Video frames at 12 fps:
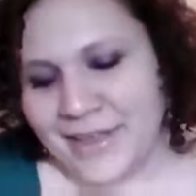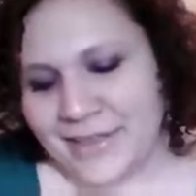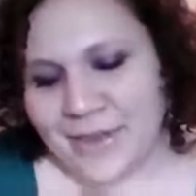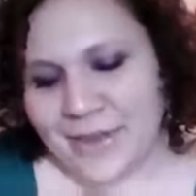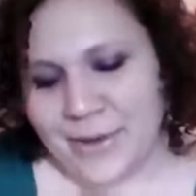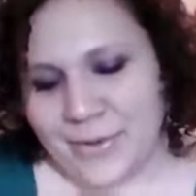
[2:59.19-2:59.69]

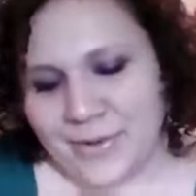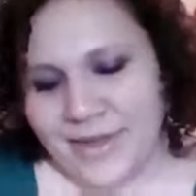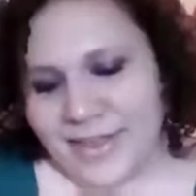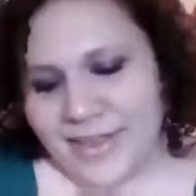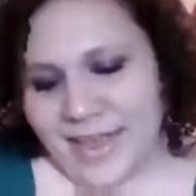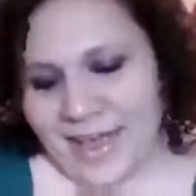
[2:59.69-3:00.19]
So
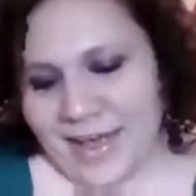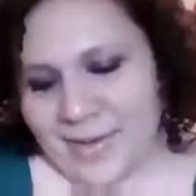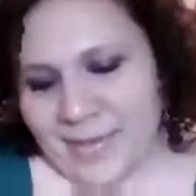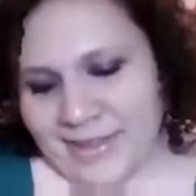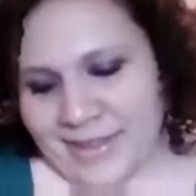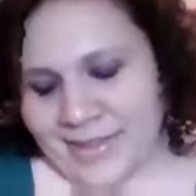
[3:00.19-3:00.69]

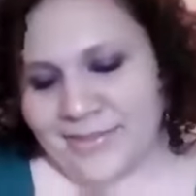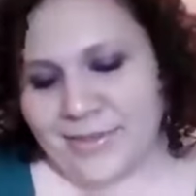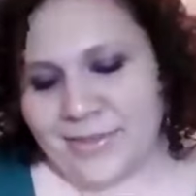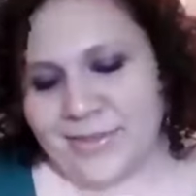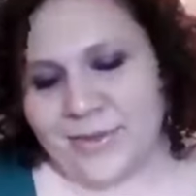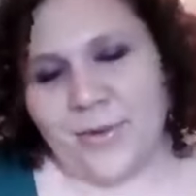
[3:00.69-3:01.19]
um, I loved
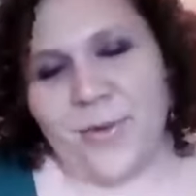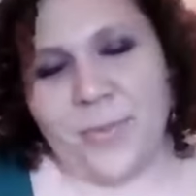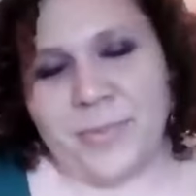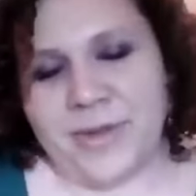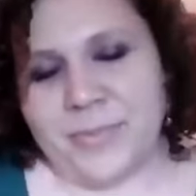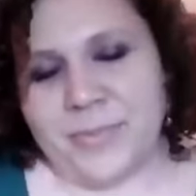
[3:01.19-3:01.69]
your your whole
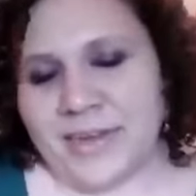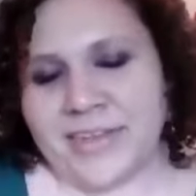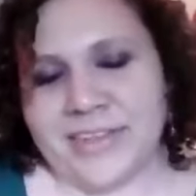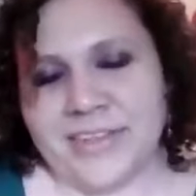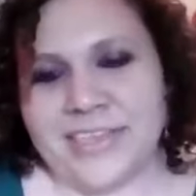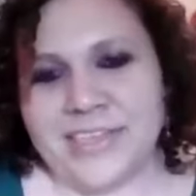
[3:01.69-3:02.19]
bit about a
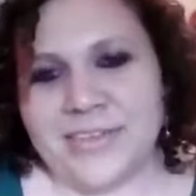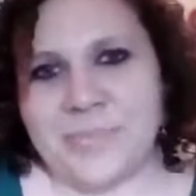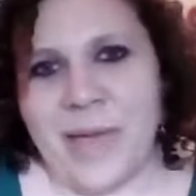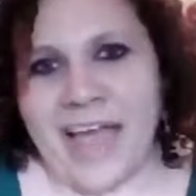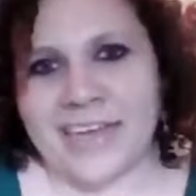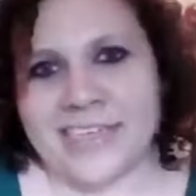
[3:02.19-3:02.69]
collision of
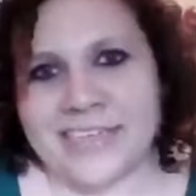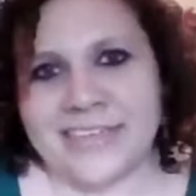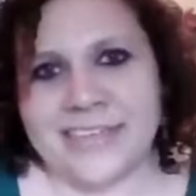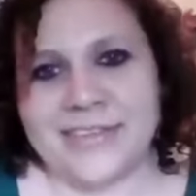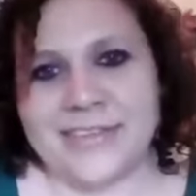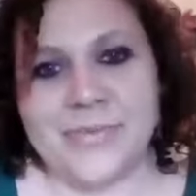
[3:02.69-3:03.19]

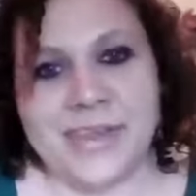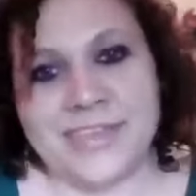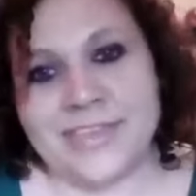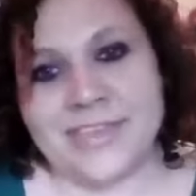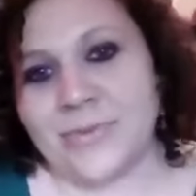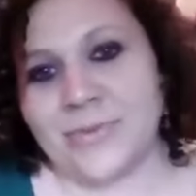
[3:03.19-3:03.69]
passions, and you
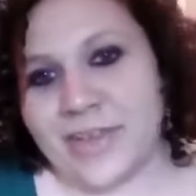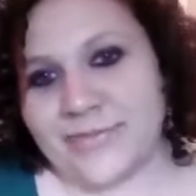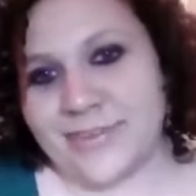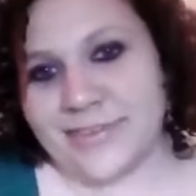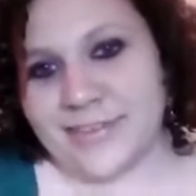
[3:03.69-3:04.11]
mentioned your wife does